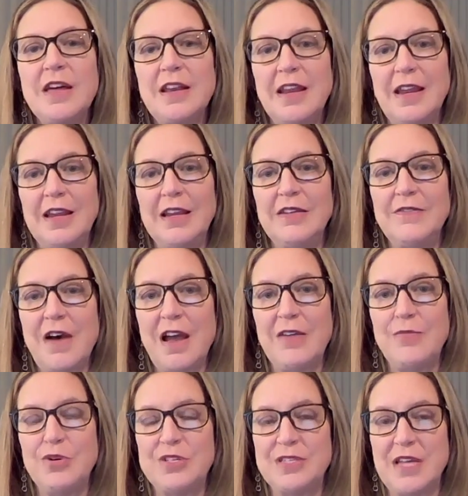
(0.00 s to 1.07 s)
at that
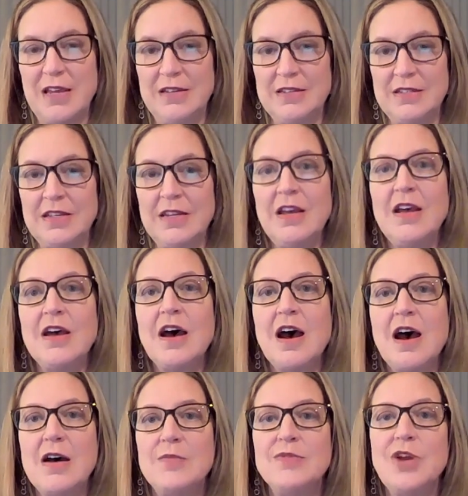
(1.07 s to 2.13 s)
85%,
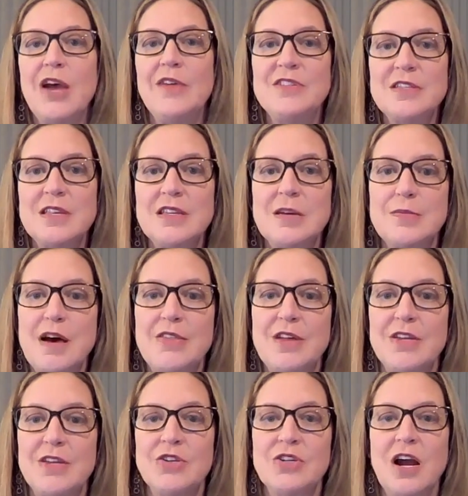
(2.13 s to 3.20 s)
you have to think about
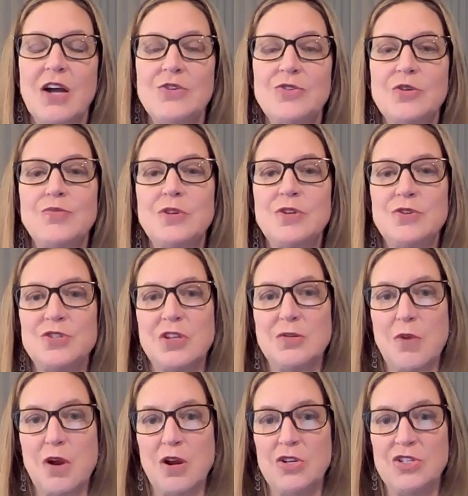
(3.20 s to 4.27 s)
that your
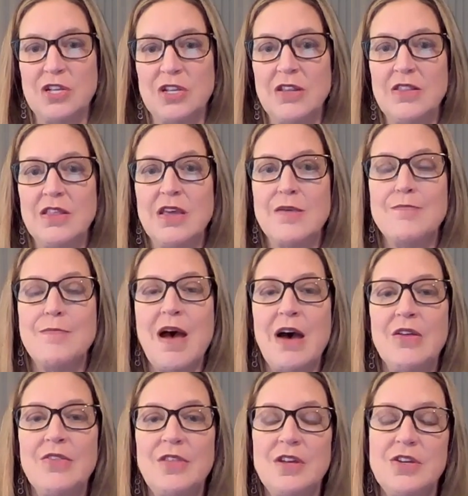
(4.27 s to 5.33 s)
contribution margin, the
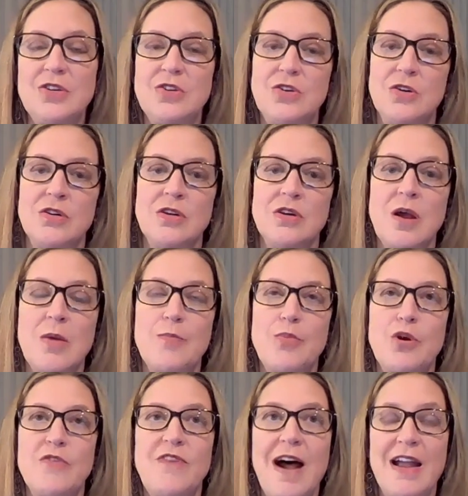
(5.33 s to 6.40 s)
amount that you're
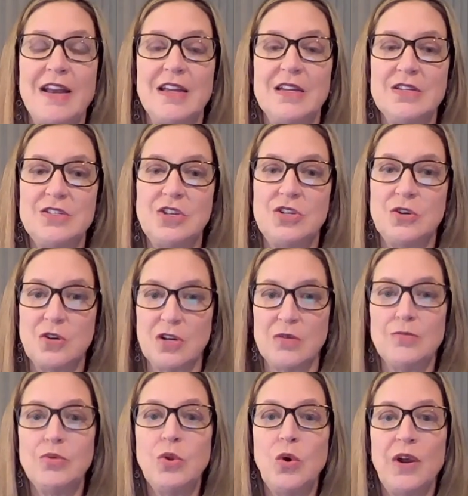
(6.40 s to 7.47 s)
providing to your
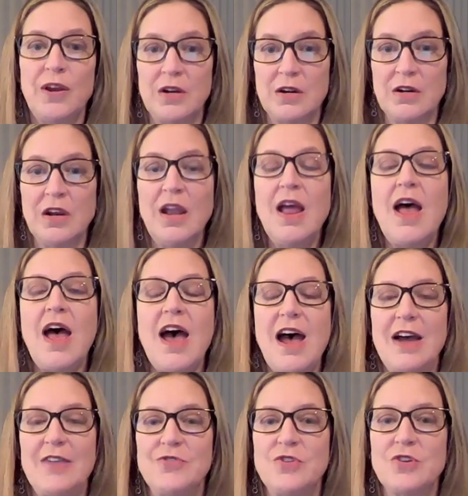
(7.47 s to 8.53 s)
employer
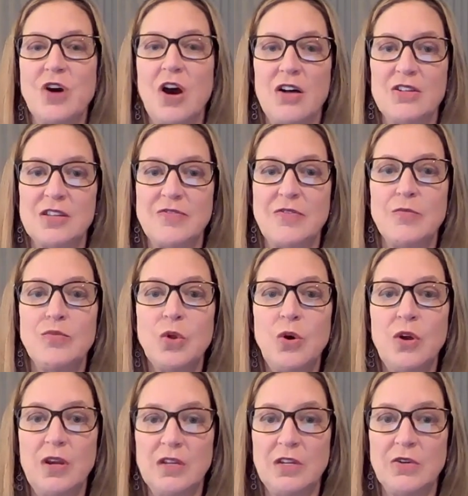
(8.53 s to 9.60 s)
after the cost of
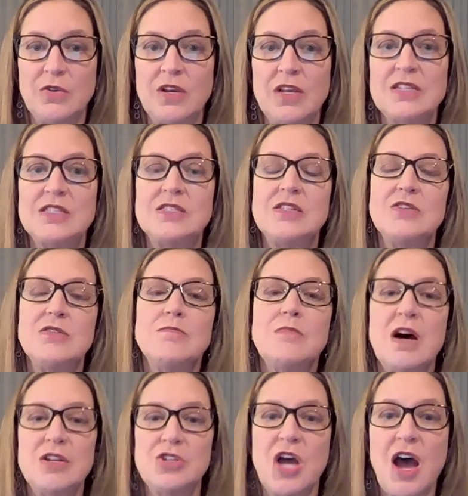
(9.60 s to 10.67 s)
employing you, is still
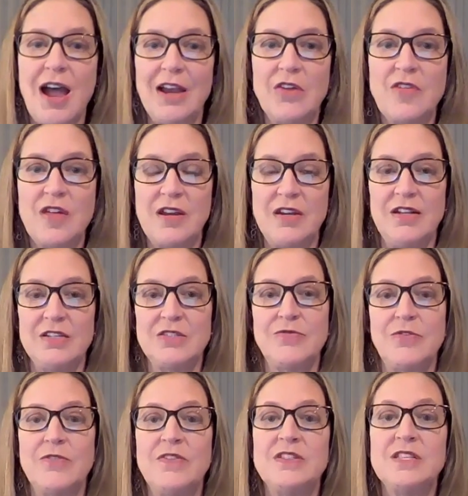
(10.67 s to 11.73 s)
much higher than it is
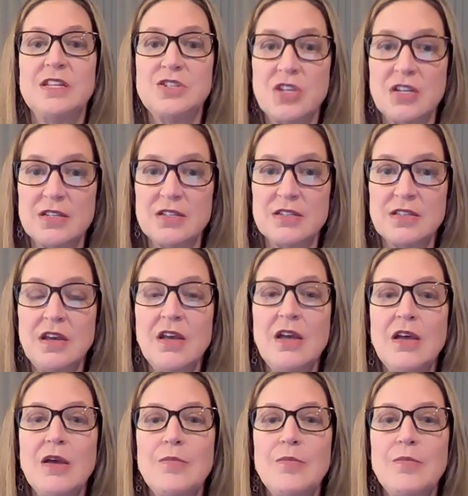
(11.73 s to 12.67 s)
for physicians,